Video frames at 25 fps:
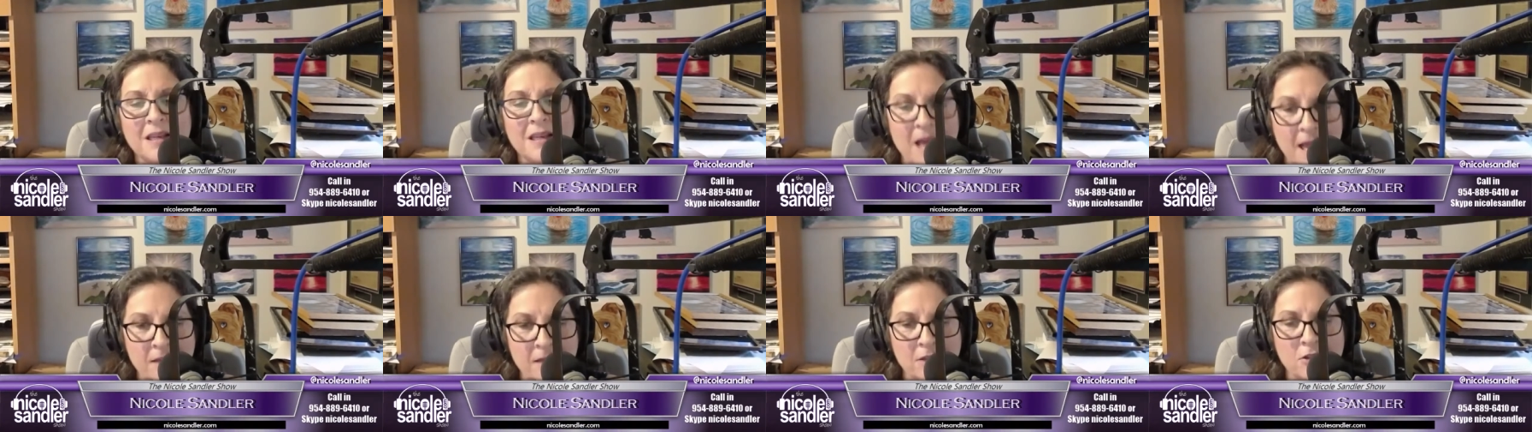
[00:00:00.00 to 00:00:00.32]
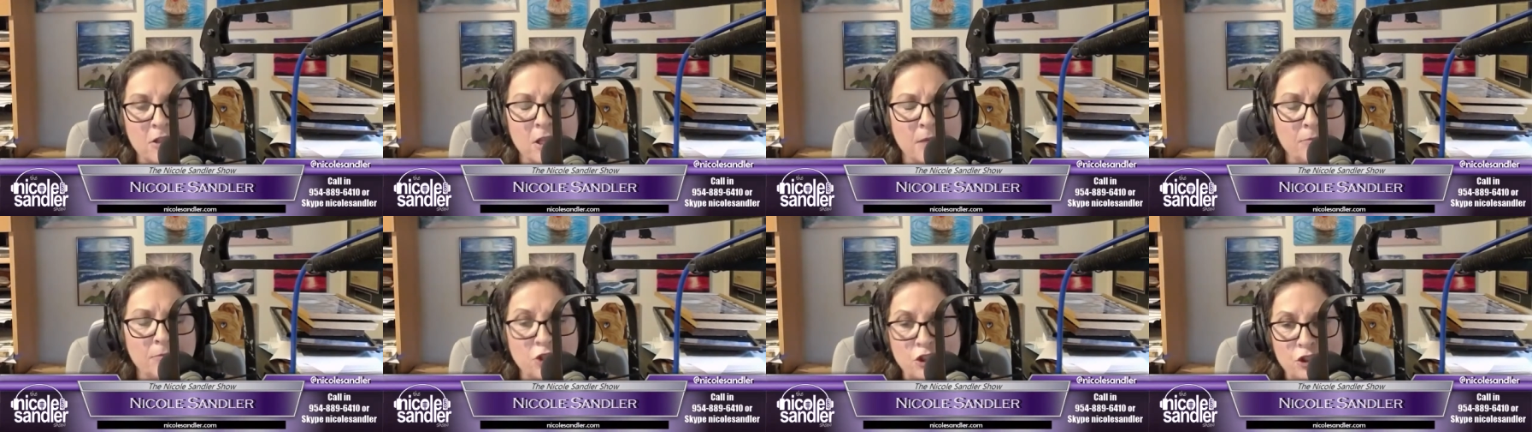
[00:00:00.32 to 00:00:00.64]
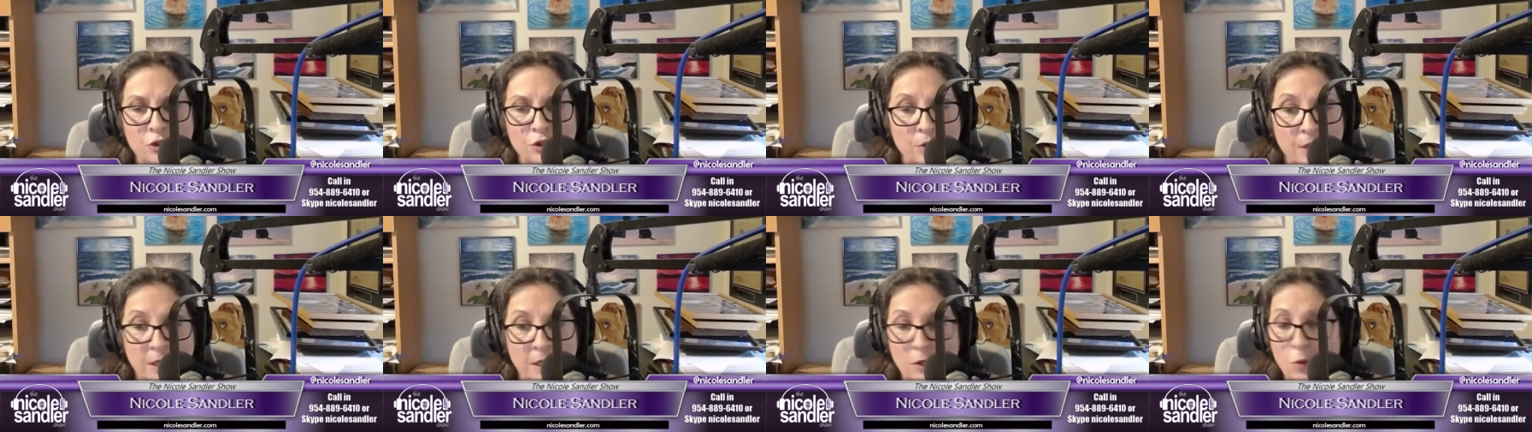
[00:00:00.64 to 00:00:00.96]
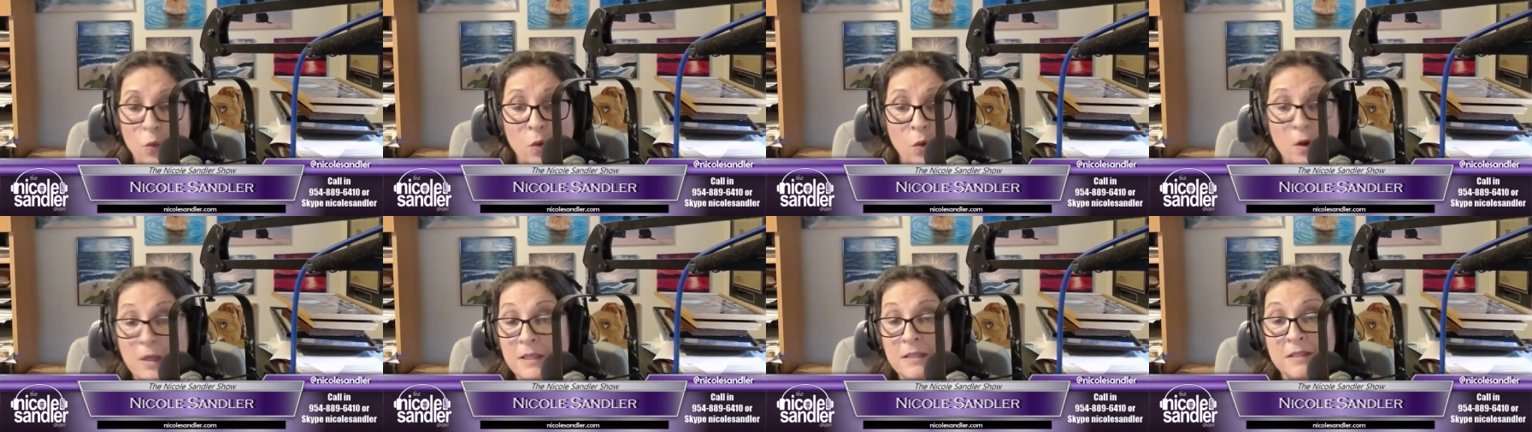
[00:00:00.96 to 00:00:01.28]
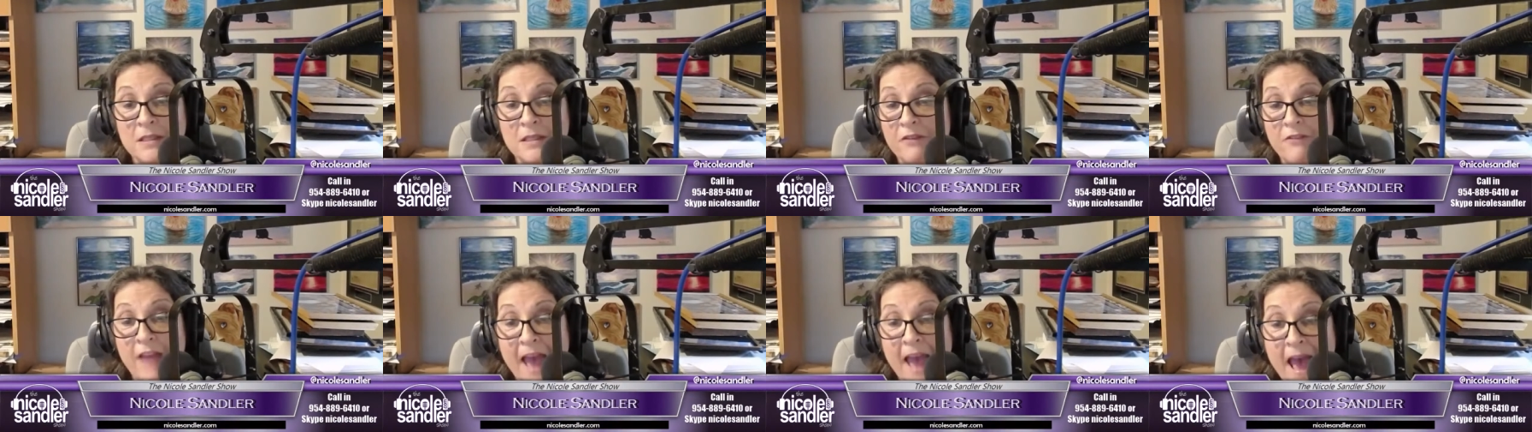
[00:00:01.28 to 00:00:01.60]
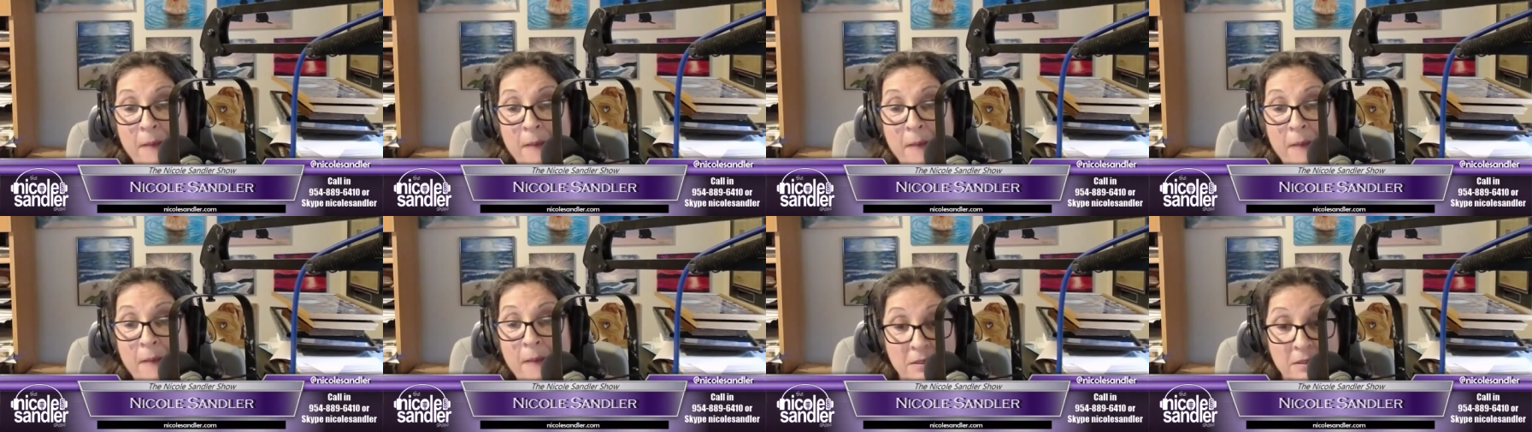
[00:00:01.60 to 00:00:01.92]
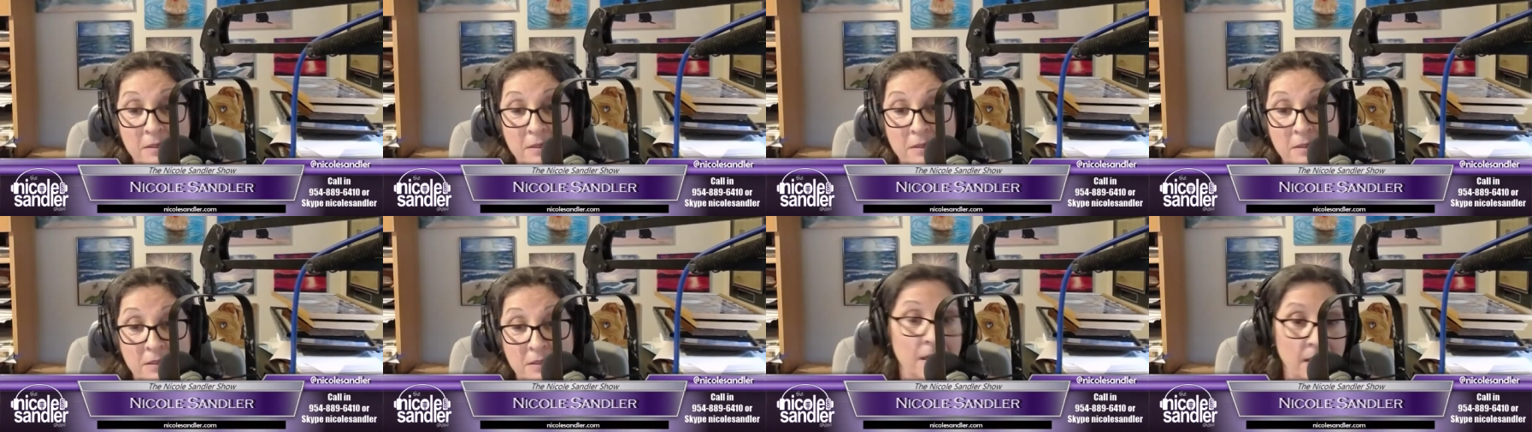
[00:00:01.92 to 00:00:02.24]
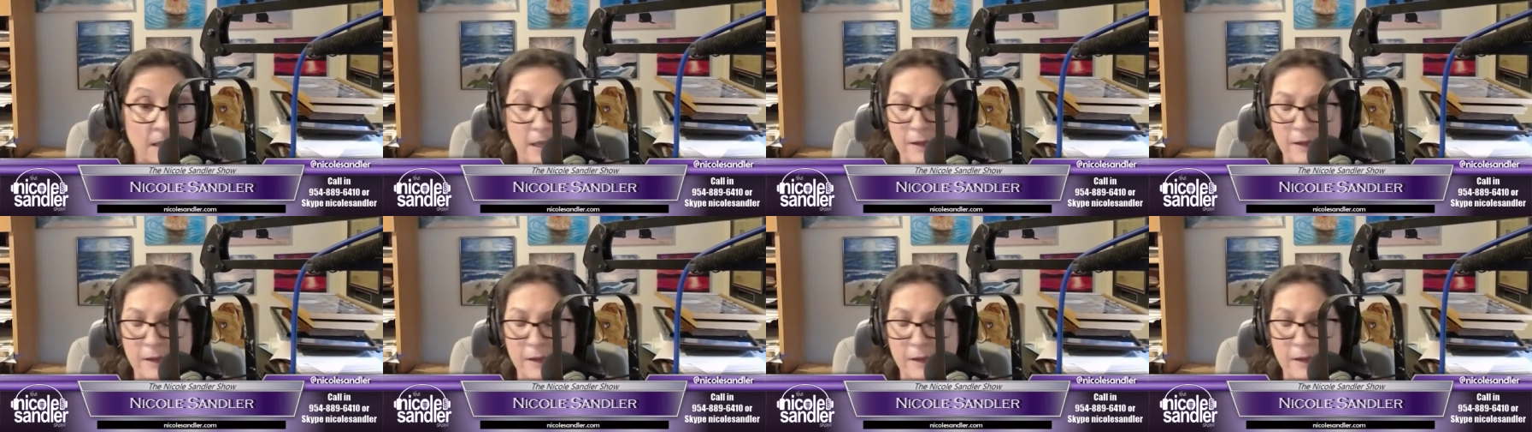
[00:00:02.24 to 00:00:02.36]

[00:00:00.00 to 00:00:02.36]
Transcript: nightclub shooting wouldn't have happened